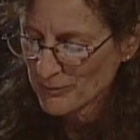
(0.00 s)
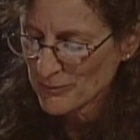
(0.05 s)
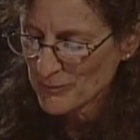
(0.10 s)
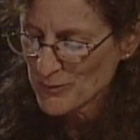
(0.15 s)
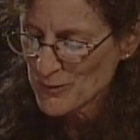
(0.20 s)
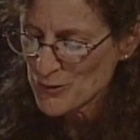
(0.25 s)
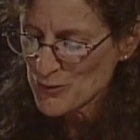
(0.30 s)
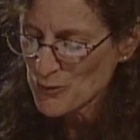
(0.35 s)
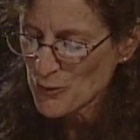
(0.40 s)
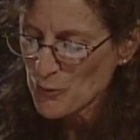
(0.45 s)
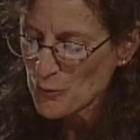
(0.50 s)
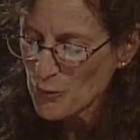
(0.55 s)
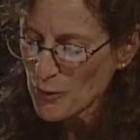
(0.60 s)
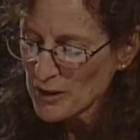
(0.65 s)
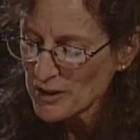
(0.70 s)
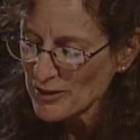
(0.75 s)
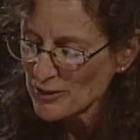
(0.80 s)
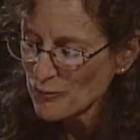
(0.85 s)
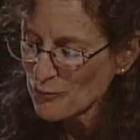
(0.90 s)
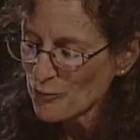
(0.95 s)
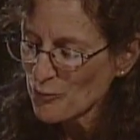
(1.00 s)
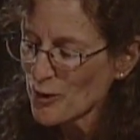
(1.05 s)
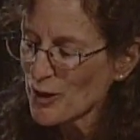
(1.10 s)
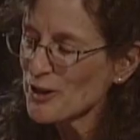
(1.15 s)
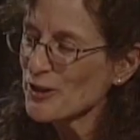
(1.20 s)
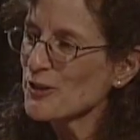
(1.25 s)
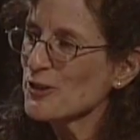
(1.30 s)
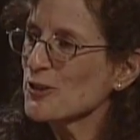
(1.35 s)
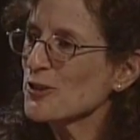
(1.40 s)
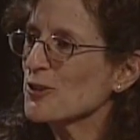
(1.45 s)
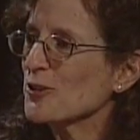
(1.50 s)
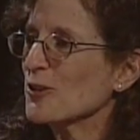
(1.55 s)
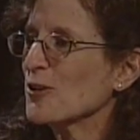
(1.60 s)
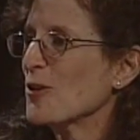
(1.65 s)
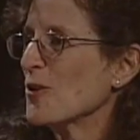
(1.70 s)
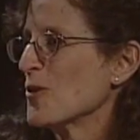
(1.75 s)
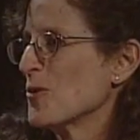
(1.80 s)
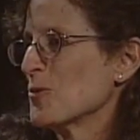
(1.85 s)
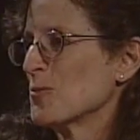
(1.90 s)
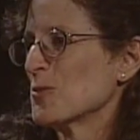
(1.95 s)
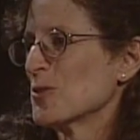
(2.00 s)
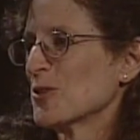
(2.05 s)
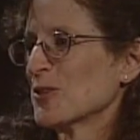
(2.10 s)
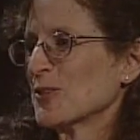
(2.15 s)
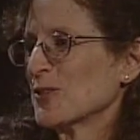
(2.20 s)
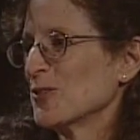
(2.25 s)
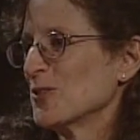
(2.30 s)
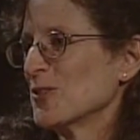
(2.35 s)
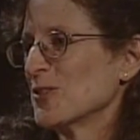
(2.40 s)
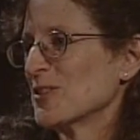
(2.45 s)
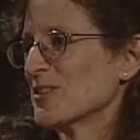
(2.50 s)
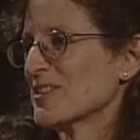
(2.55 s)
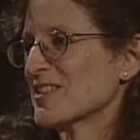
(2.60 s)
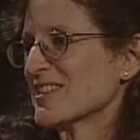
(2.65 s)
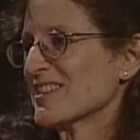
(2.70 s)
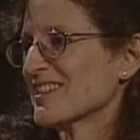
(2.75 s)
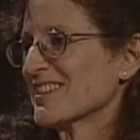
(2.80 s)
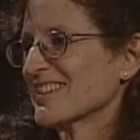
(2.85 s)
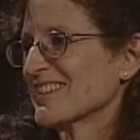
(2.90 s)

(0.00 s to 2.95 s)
So what are your hopes and goals